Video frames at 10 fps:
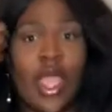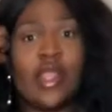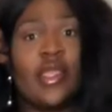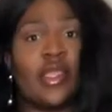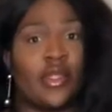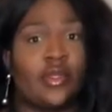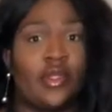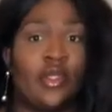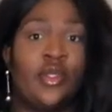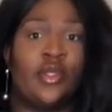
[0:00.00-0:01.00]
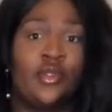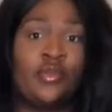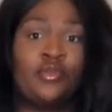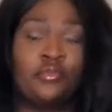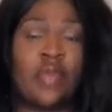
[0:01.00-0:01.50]
I like it,
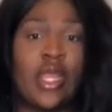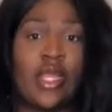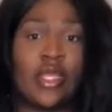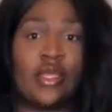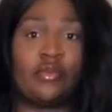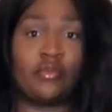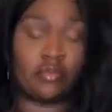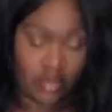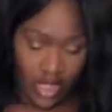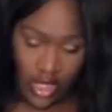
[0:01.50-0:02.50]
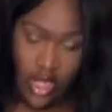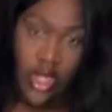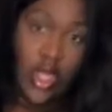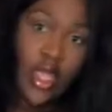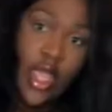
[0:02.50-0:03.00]
I like it.
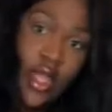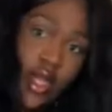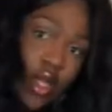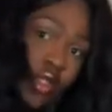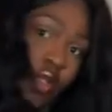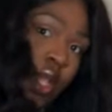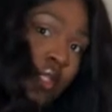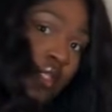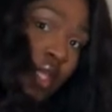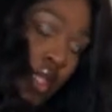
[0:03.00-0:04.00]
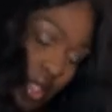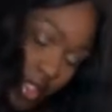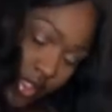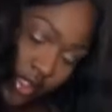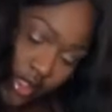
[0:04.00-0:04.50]
And it also has
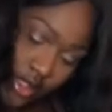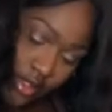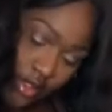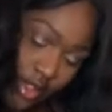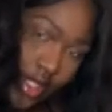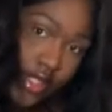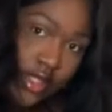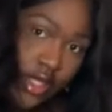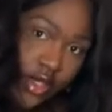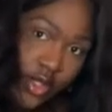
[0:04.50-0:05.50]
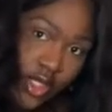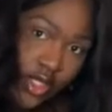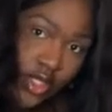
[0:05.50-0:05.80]
the details on that side, you can